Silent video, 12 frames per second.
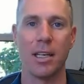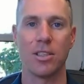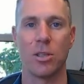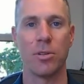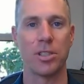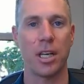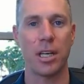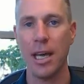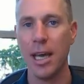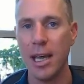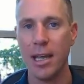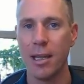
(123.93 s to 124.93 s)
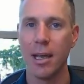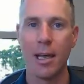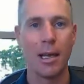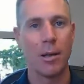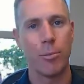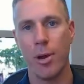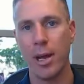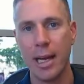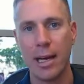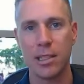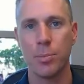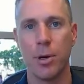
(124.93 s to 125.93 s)
It's almost like, hey, break
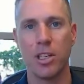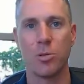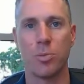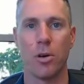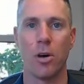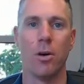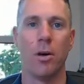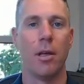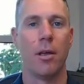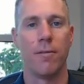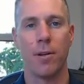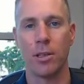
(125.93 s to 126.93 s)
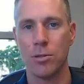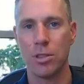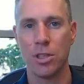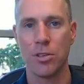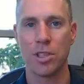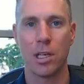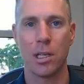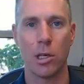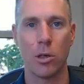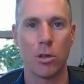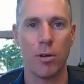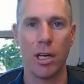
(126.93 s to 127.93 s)
out the punch bowl. Federal Reserve is going to
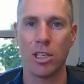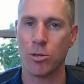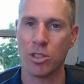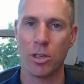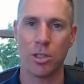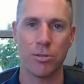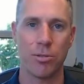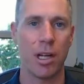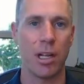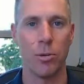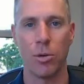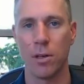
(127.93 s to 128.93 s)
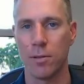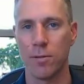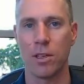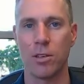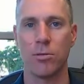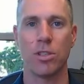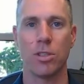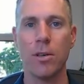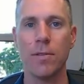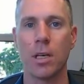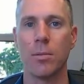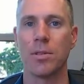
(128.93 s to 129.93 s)
lower rates, we start to rally. Well, if the Federal
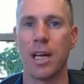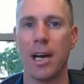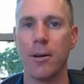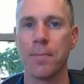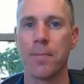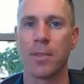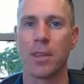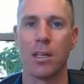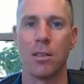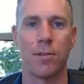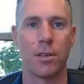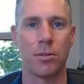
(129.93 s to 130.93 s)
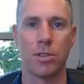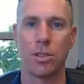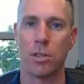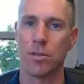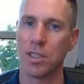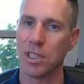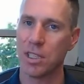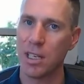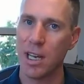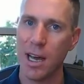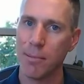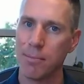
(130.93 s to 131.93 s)
Reserve comes out and the Federal Reserve says,
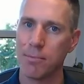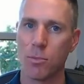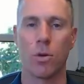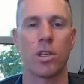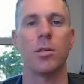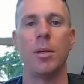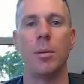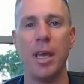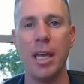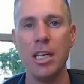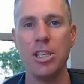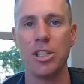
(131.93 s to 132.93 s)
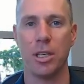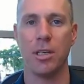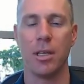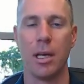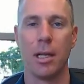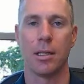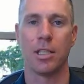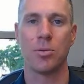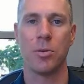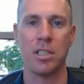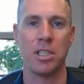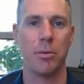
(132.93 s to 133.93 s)
nah, we're going to be patient, let's
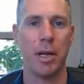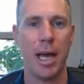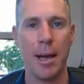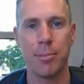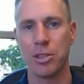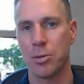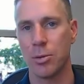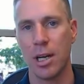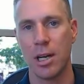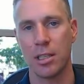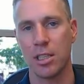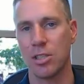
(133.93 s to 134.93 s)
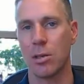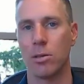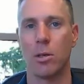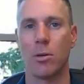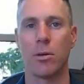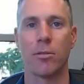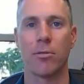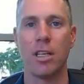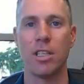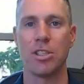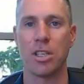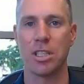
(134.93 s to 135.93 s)
wait and see what happens. We're not going to start lowering
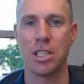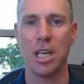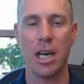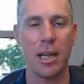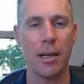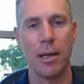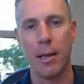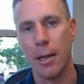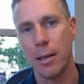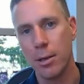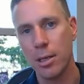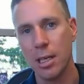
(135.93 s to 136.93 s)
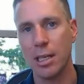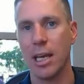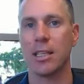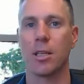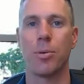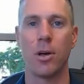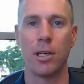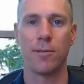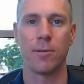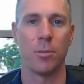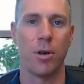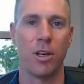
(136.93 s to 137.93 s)
rates just yet. They're going to yank the party
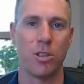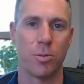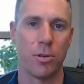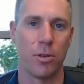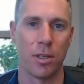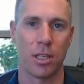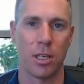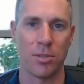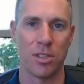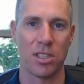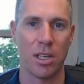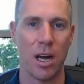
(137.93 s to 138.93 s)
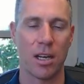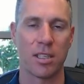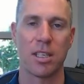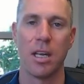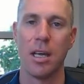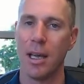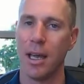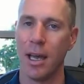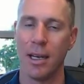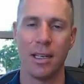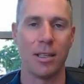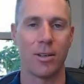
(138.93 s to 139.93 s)
from the punch bowl when it comes to stocks,
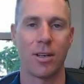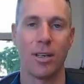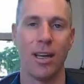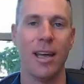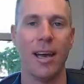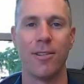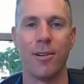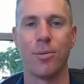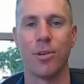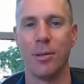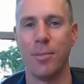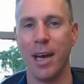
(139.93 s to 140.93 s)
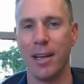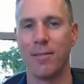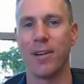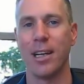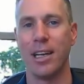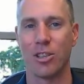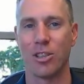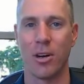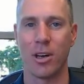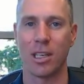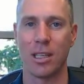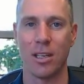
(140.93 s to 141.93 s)
and they're going to have a pretty bad financial
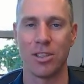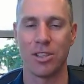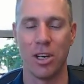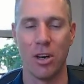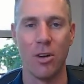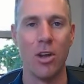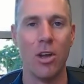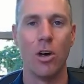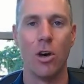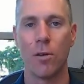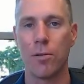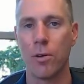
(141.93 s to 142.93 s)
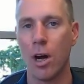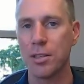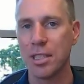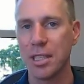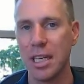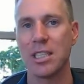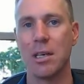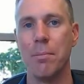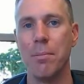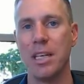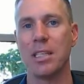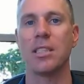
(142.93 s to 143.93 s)
market there. So overall, today's an
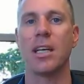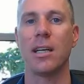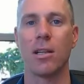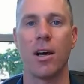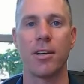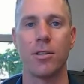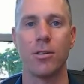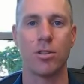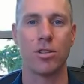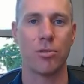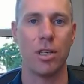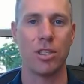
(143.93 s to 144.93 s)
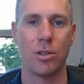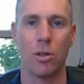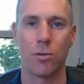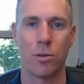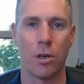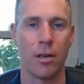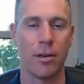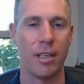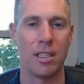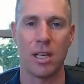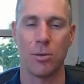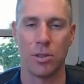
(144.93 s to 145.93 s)
amazing day to lock your interest rates. Overall,
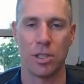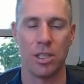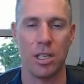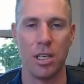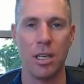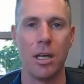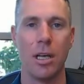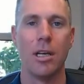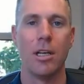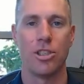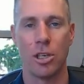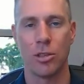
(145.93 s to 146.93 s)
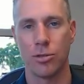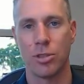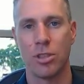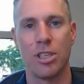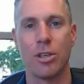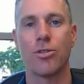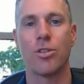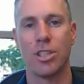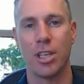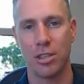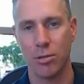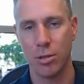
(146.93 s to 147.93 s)
I'd say we'll see general
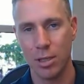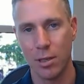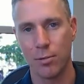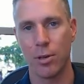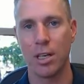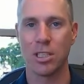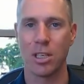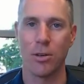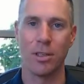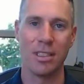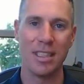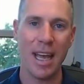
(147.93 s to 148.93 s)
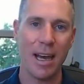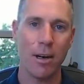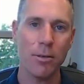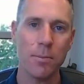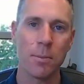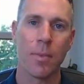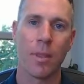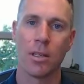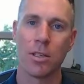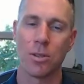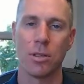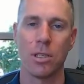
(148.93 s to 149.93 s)
trajectory of rates going down.
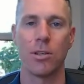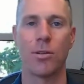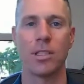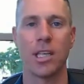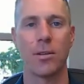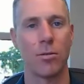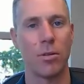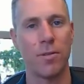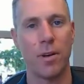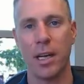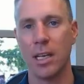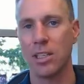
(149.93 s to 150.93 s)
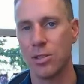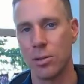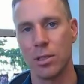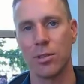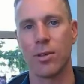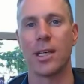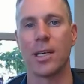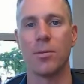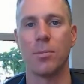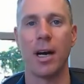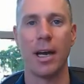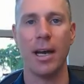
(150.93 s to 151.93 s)
Certainly a great time to refinance, certainly a great time
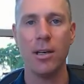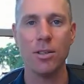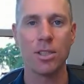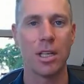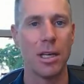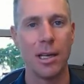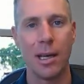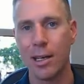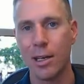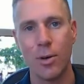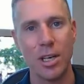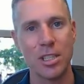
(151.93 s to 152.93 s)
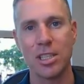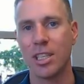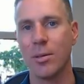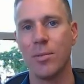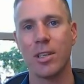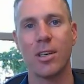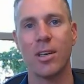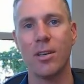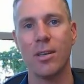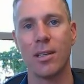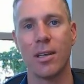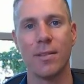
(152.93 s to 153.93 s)
to buy a house. Any questions, give me a
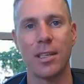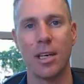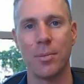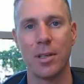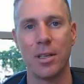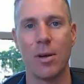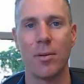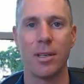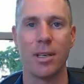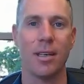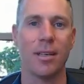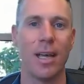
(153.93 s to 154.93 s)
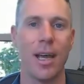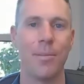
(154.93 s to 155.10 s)
call. I'd love to help you any way we can.